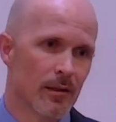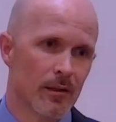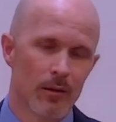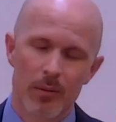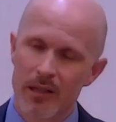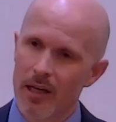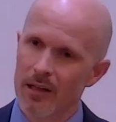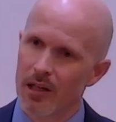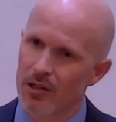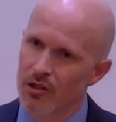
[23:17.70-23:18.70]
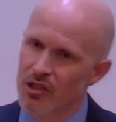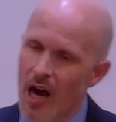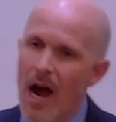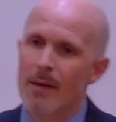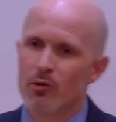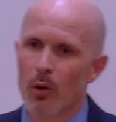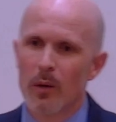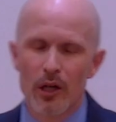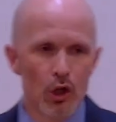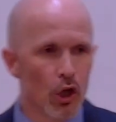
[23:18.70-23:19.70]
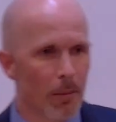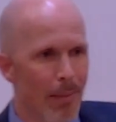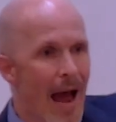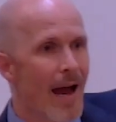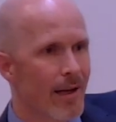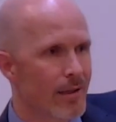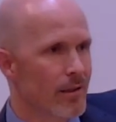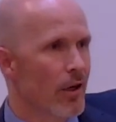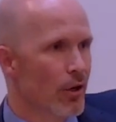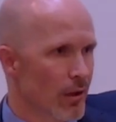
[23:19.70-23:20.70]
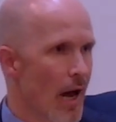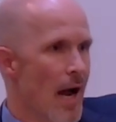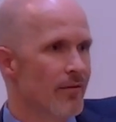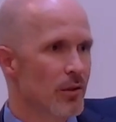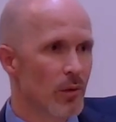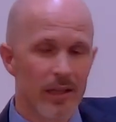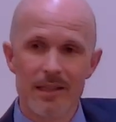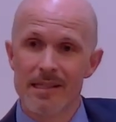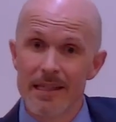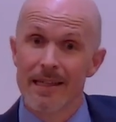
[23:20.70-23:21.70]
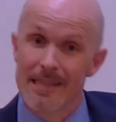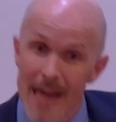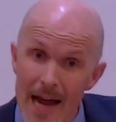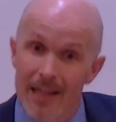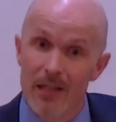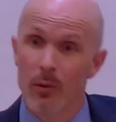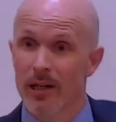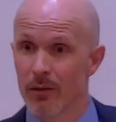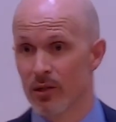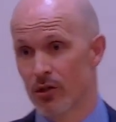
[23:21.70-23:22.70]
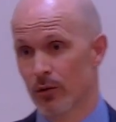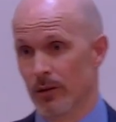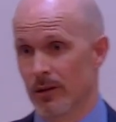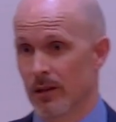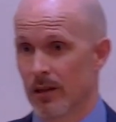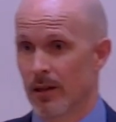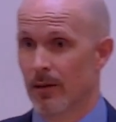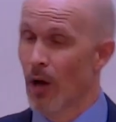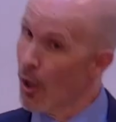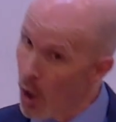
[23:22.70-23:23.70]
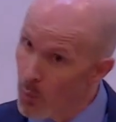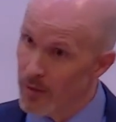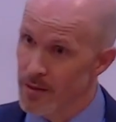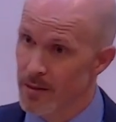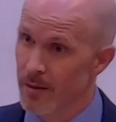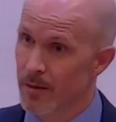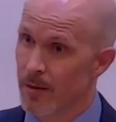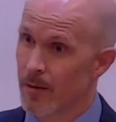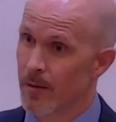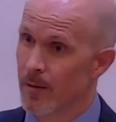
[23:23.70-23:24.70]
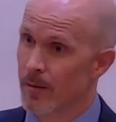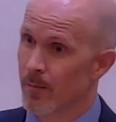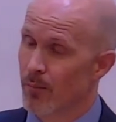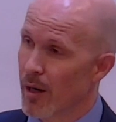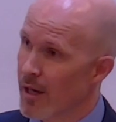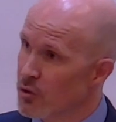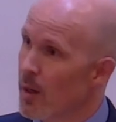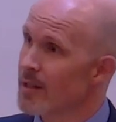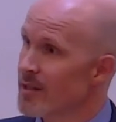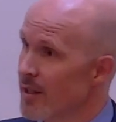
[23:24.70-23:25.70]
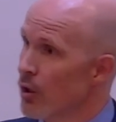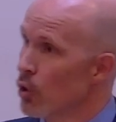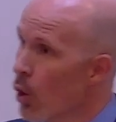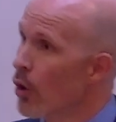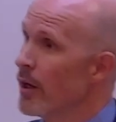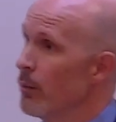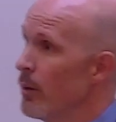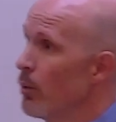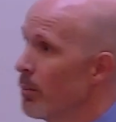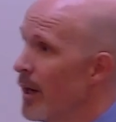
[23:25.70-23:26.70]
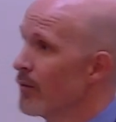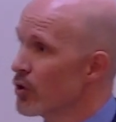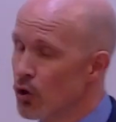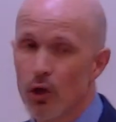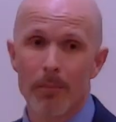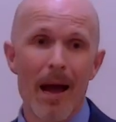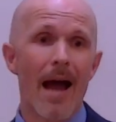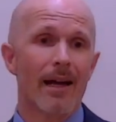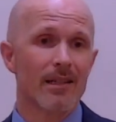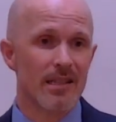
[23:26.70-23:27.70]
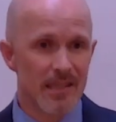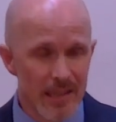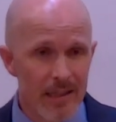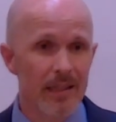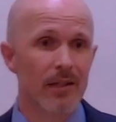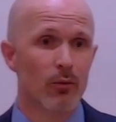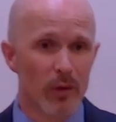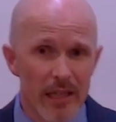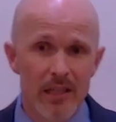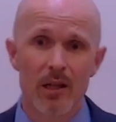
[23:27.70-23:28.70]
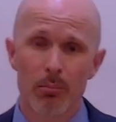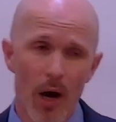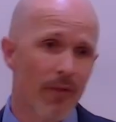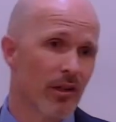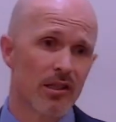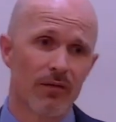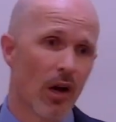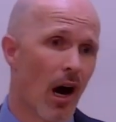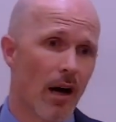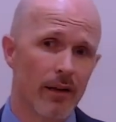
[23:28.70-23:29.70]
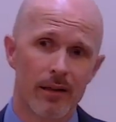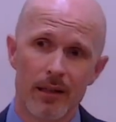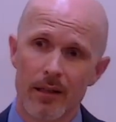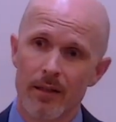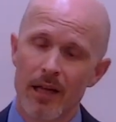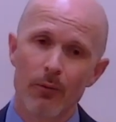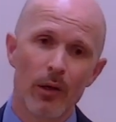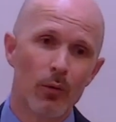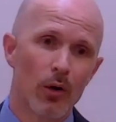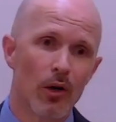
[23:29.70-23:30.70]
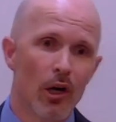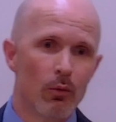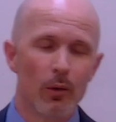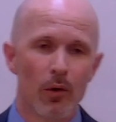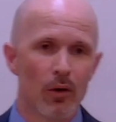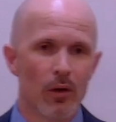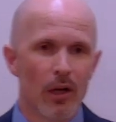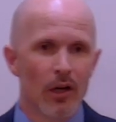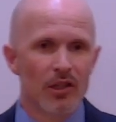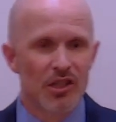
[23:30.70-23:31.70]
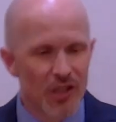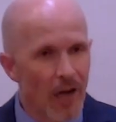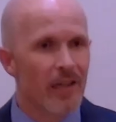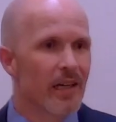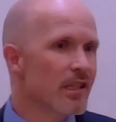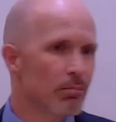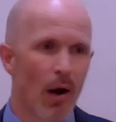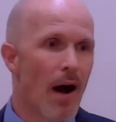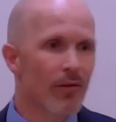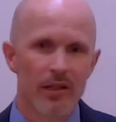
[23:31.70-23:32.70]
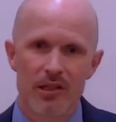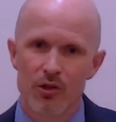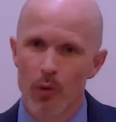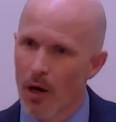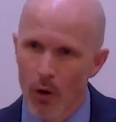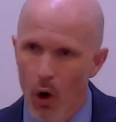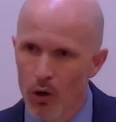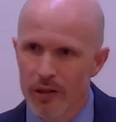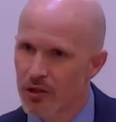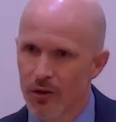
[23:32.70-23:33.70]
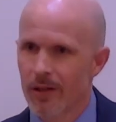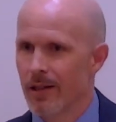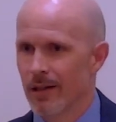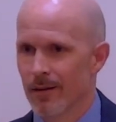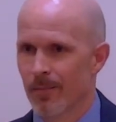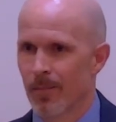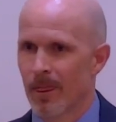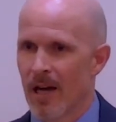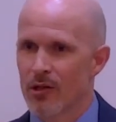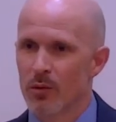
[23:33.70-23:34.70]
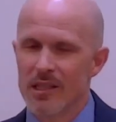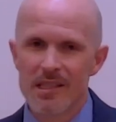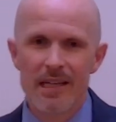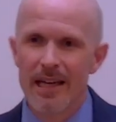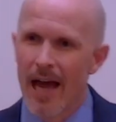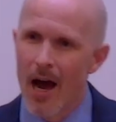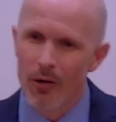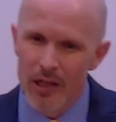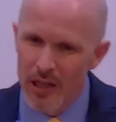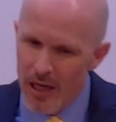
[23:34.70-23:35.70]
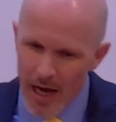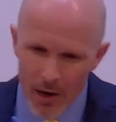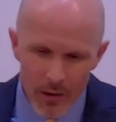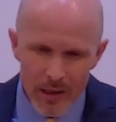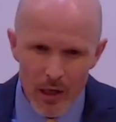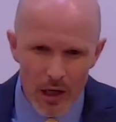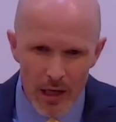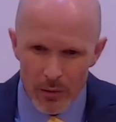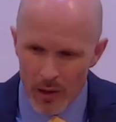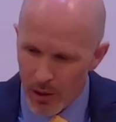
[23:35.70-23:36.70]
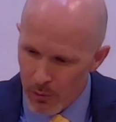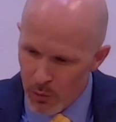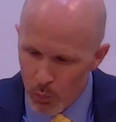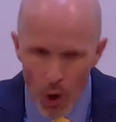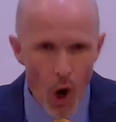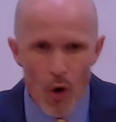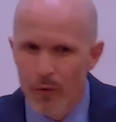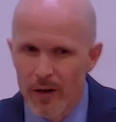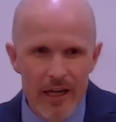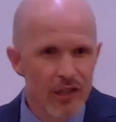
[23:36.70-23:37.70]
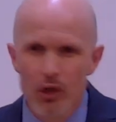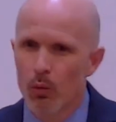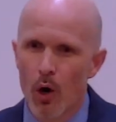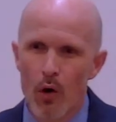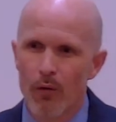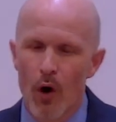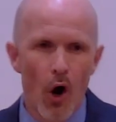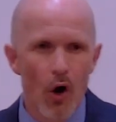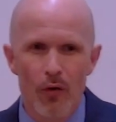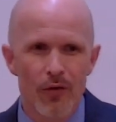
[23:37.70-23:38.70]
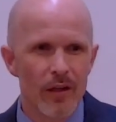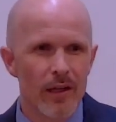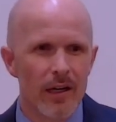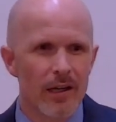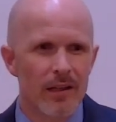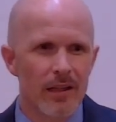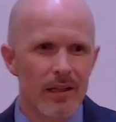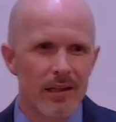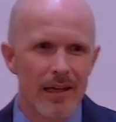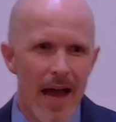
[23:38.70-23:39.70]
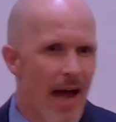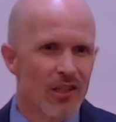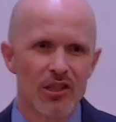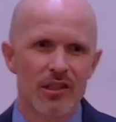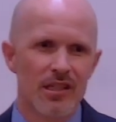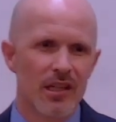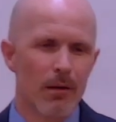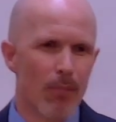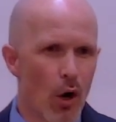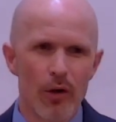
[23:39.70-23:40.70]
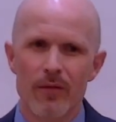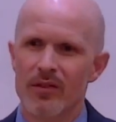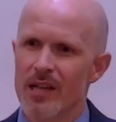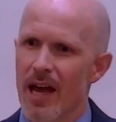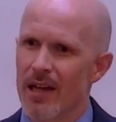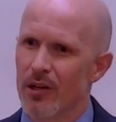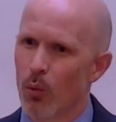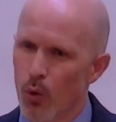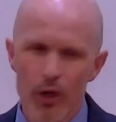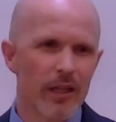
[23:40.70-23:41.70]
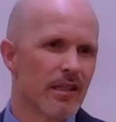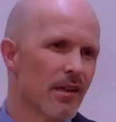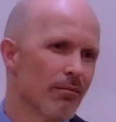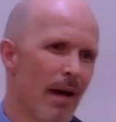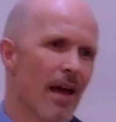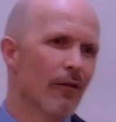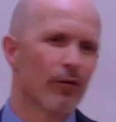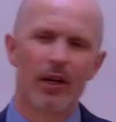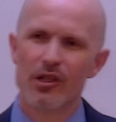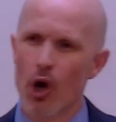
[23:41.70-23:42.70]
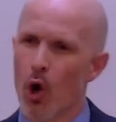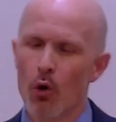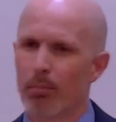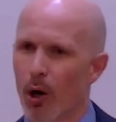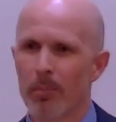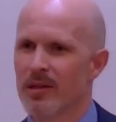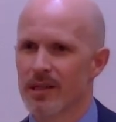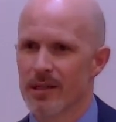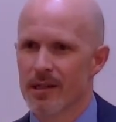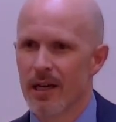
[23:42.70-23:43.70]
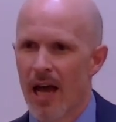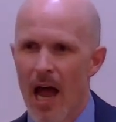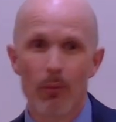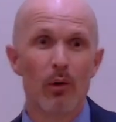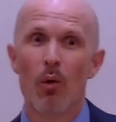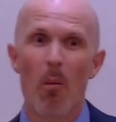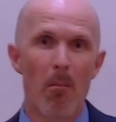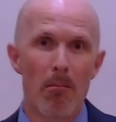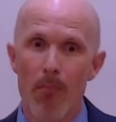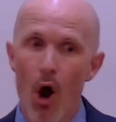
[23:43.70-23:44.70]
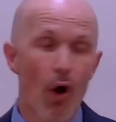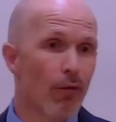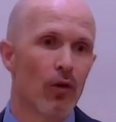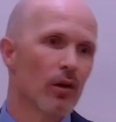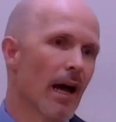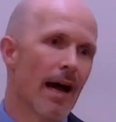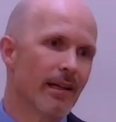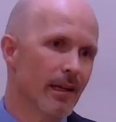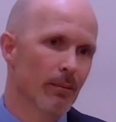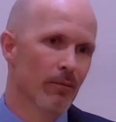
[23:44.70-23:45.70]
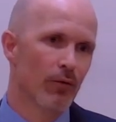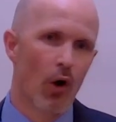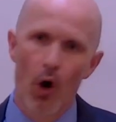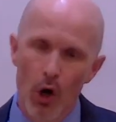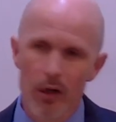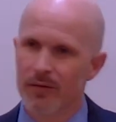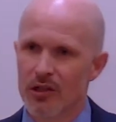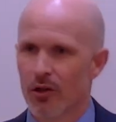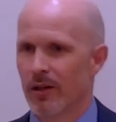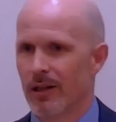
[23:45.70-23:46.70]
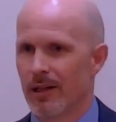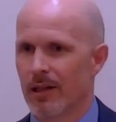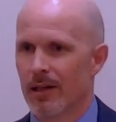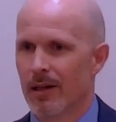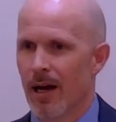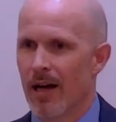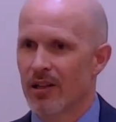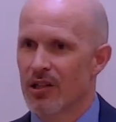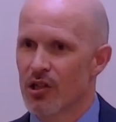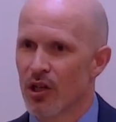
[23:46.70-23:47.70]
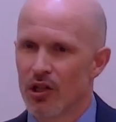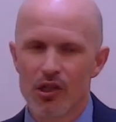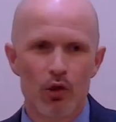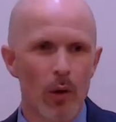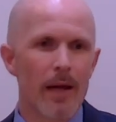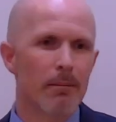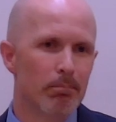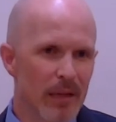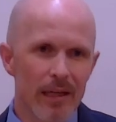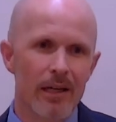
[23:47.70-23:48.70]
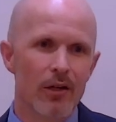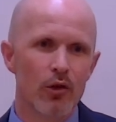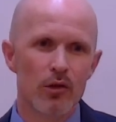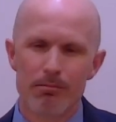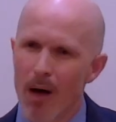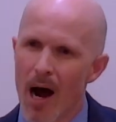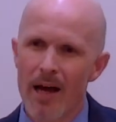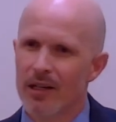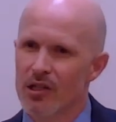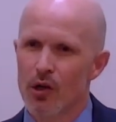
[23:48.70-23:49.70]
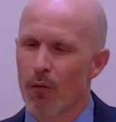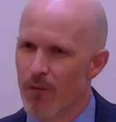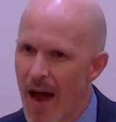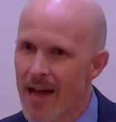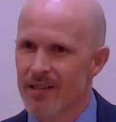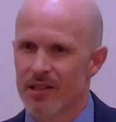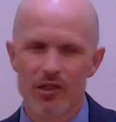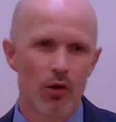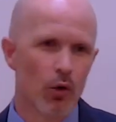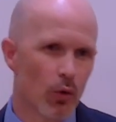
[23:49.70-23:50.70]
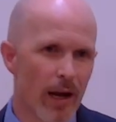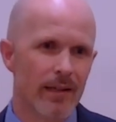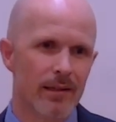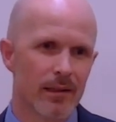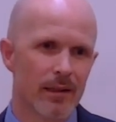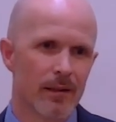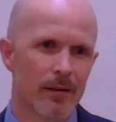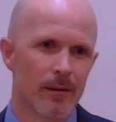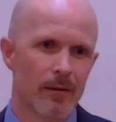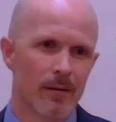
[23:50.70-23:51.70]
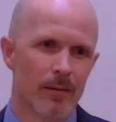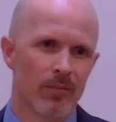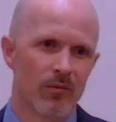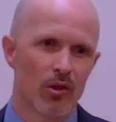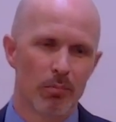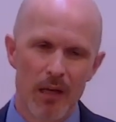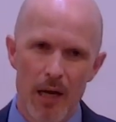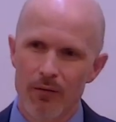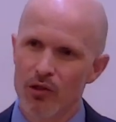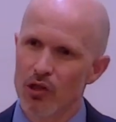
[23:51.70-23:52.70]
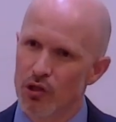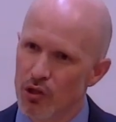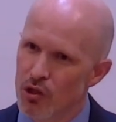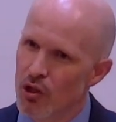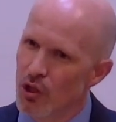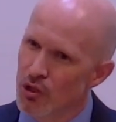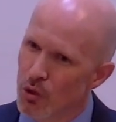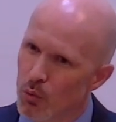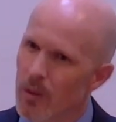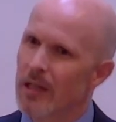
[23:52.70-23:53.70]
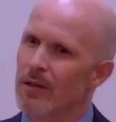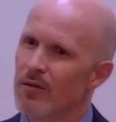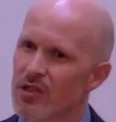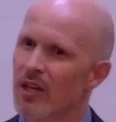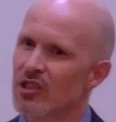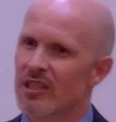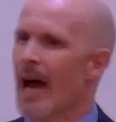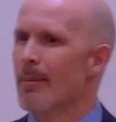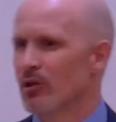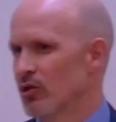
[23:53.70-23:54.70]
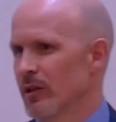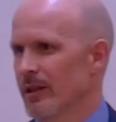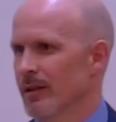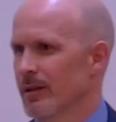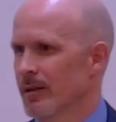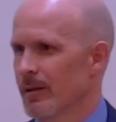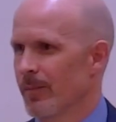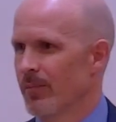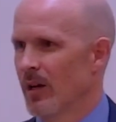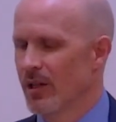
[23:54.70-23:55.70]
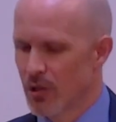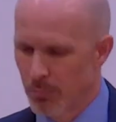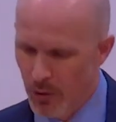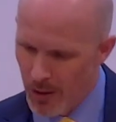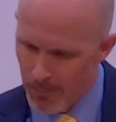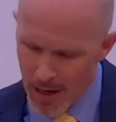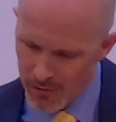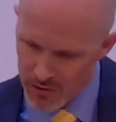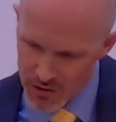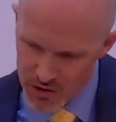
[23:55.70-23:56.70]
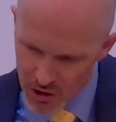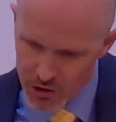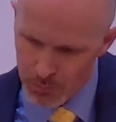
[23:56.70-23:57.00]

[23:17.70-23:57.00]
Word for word: But then that there's times where we can look back on our lives and we can see exactly what he was doing. Not always. But I trust that in glory we will be able to look back and see and read the providence of God. That we will, we will study his providence throughout all eternity as we see how he, how he, how he wove and interwove all the, the, the actions and the motives and the workings of men for his own purposes, and we will marvel at him for all of eternity, at this, this great being whose mind is so vast and so great, to be able to, to, to weave such a tapestry and to bring about such